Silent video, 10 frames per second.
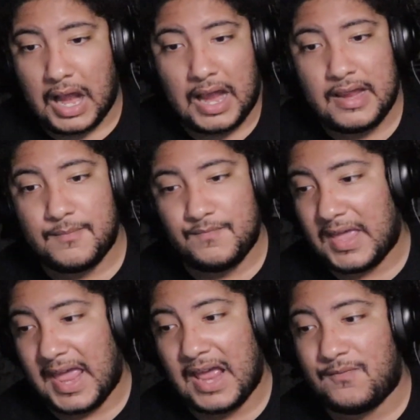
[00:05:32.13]
I
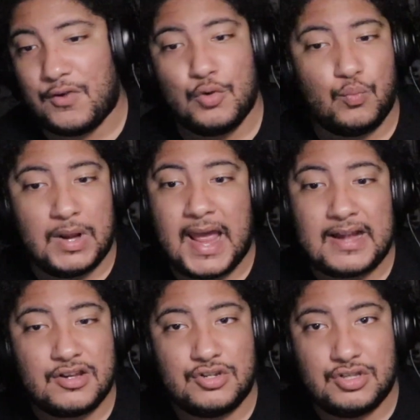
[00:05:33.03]
had fun
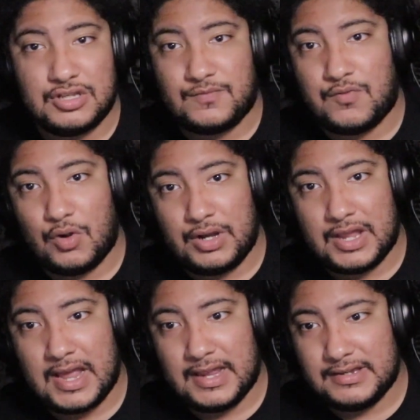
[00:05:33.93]
reacting to this for you
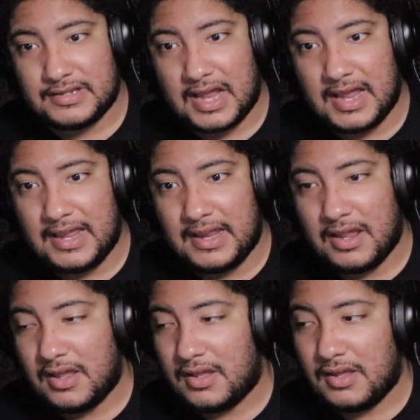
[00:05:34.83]
guys. I
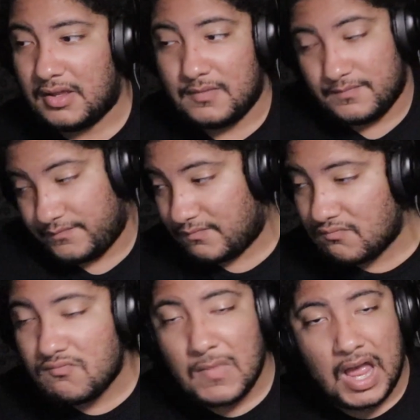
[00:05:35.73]

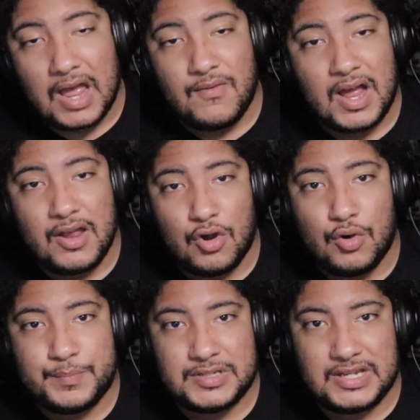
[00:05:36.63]
I have high
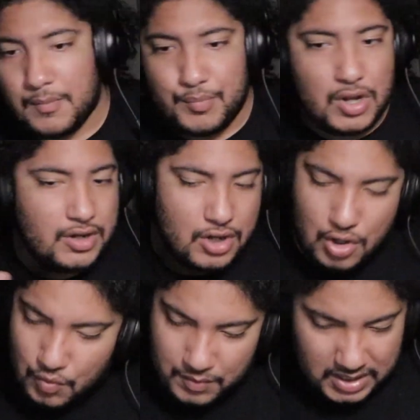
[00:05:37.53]
hopes. But you
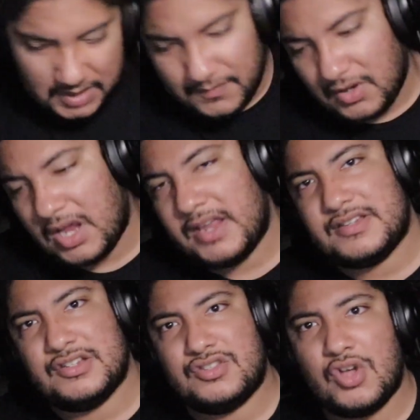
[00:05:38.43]
know, give your
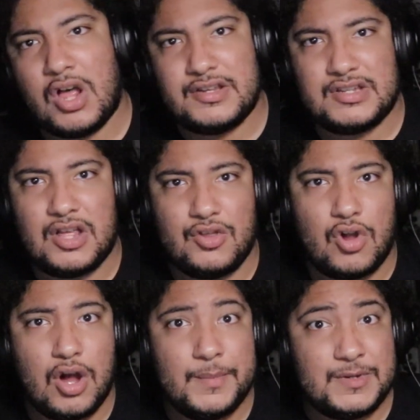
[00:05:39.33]
guys your thoughts down in
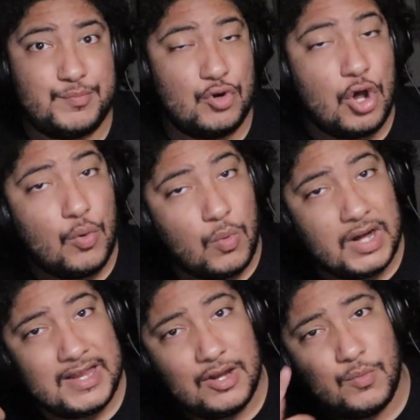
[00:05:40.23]
the comments below. I
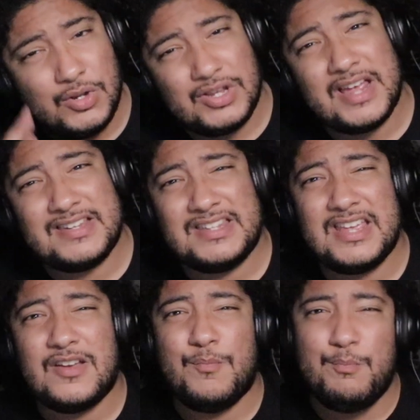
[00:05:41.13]
want to hear what you guys
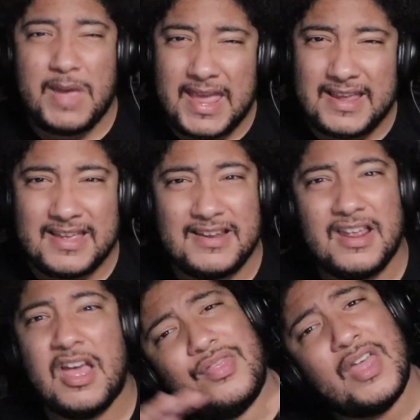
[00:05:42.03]
think of M three
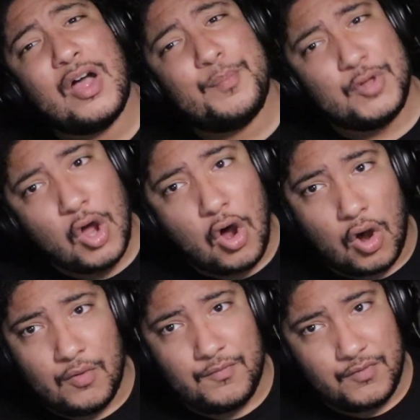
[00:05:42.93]
gan. That'll be
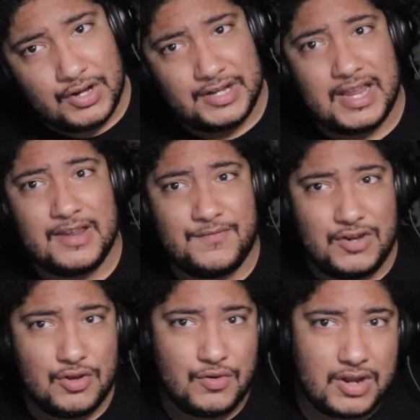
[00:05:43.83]
all for today's
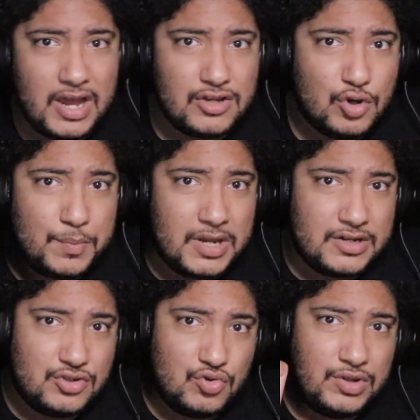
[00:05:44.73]
video, guys. I hope you
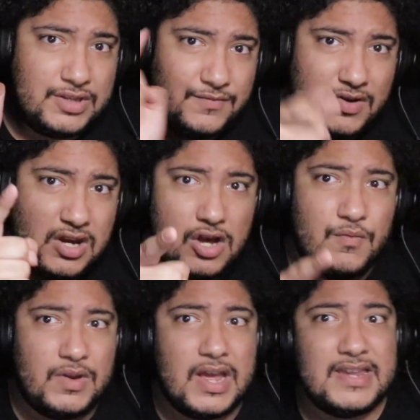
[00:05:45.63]
guys enjoyed this video.
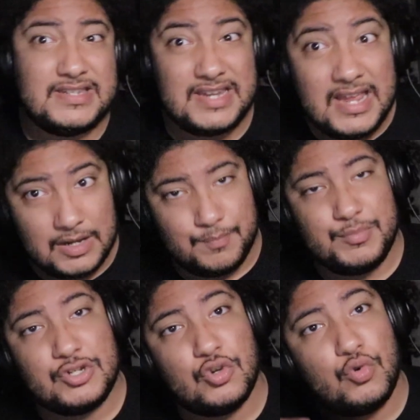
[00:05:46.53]
If you guys
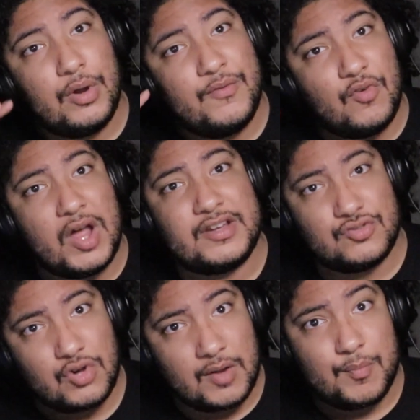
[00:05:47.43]
did, be sure to leave a like,
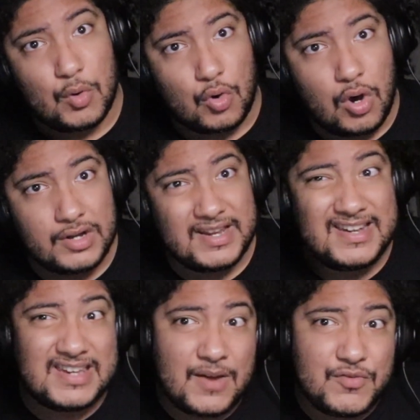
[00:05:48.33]
subscribe for more
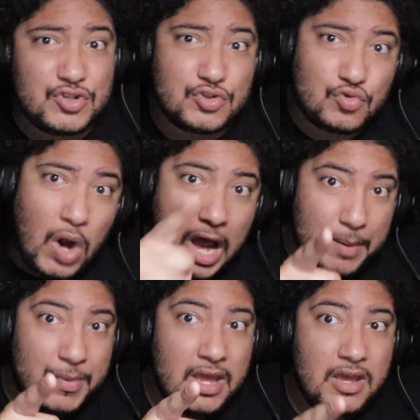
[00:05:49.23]
content. Definitely
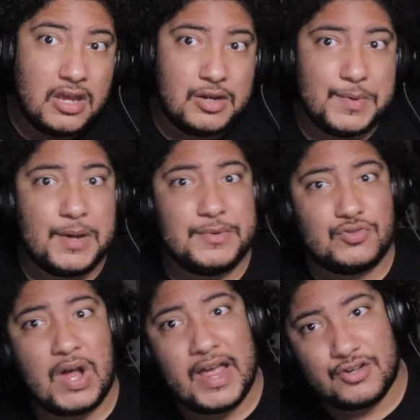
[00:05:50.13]
subscribe to become a
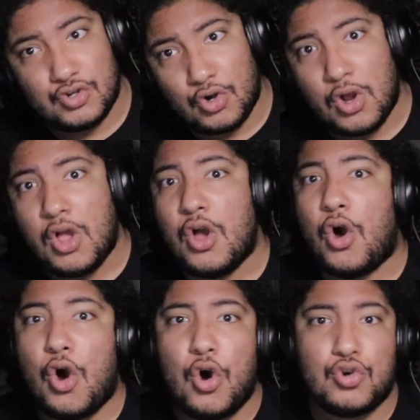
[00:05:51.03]
Slasher.
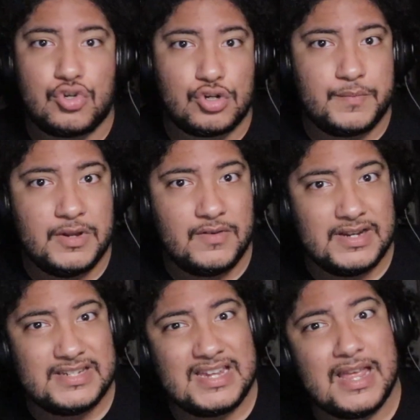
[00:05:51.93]
All social media
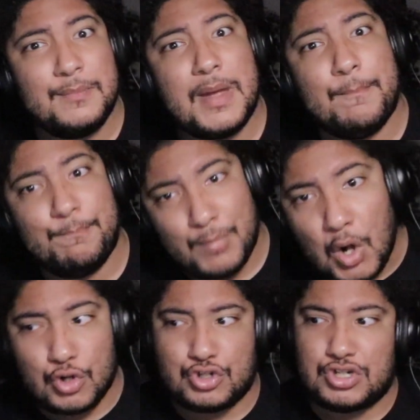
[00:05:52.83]
links and my
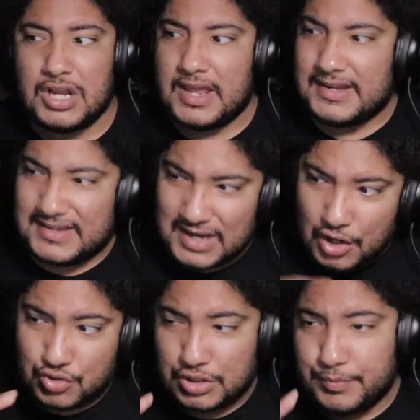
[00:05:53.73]
merch
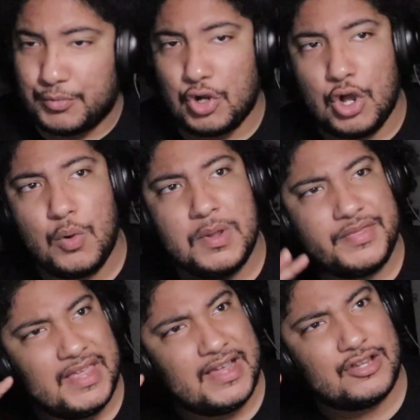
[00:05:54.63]
down in the description below.
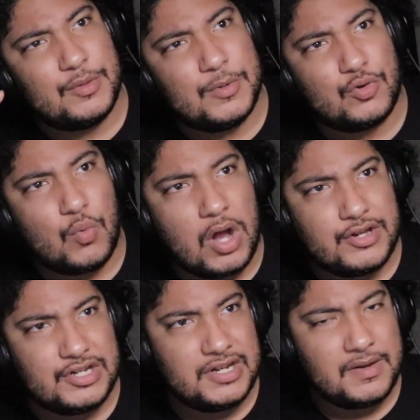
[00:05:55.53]
Thank you guys so much for
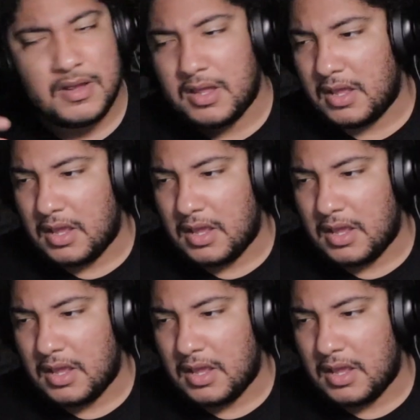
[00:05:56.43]
watching